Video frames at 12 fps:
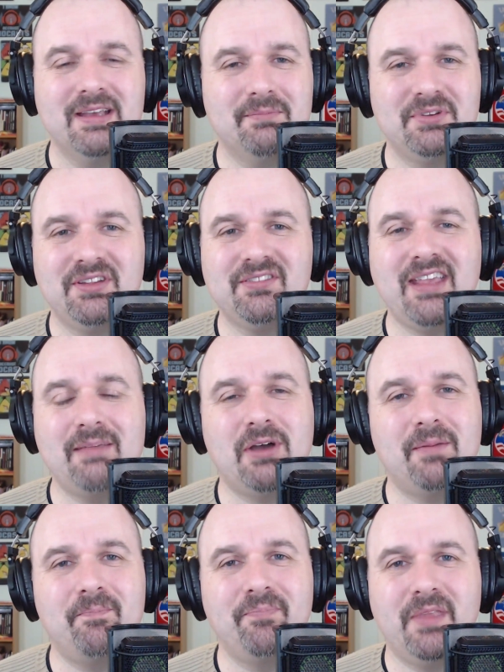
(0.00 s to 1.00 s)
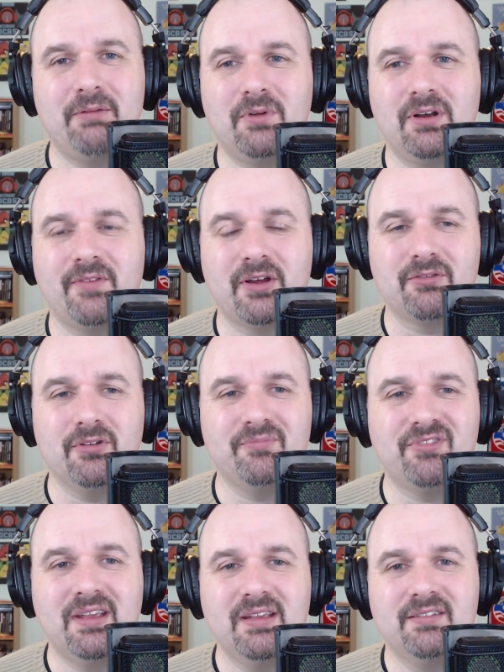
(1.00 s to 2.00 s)
But this came up in one of our
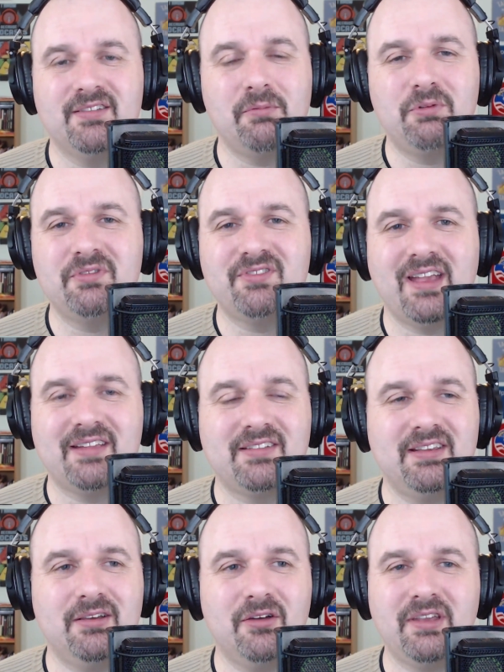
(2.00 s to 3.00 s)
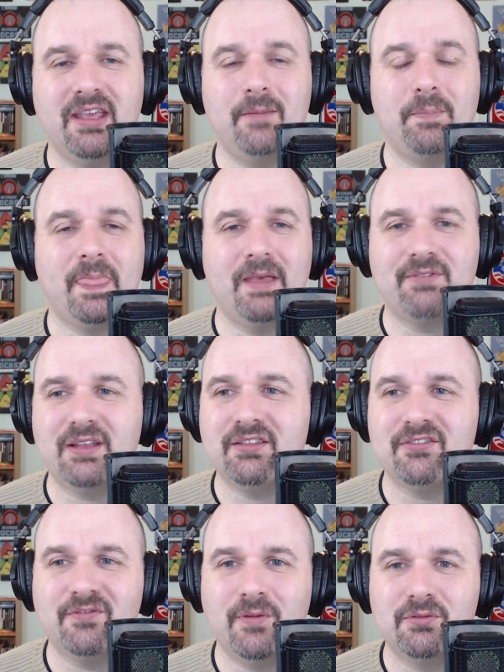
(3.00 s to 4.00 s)
groups. Someone was asking, okay, I've got
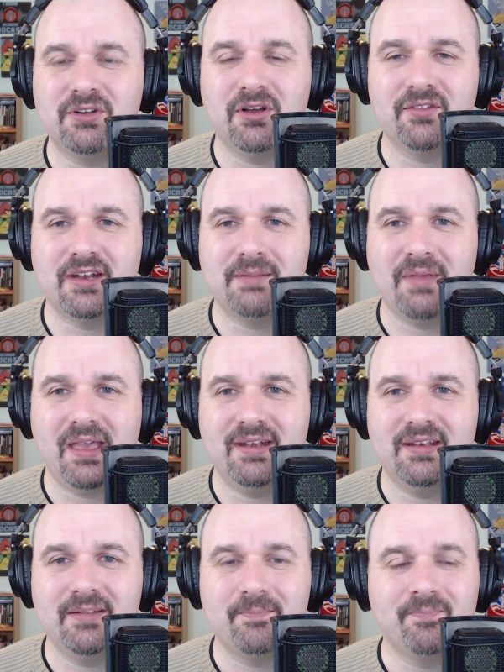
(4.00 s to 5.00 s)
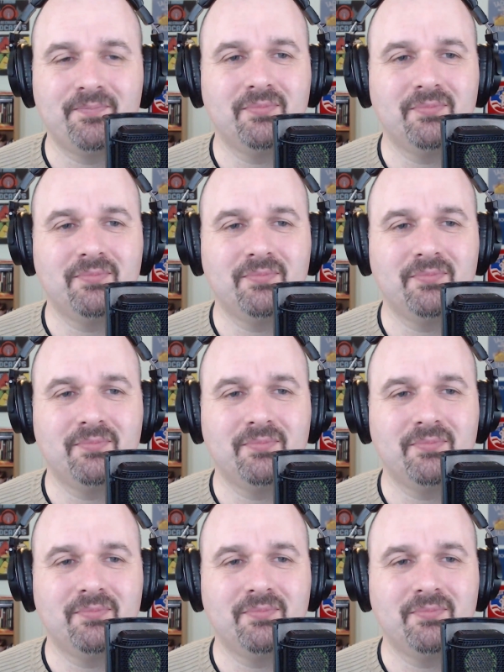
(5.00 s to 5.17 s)
this phone call that I'm editing.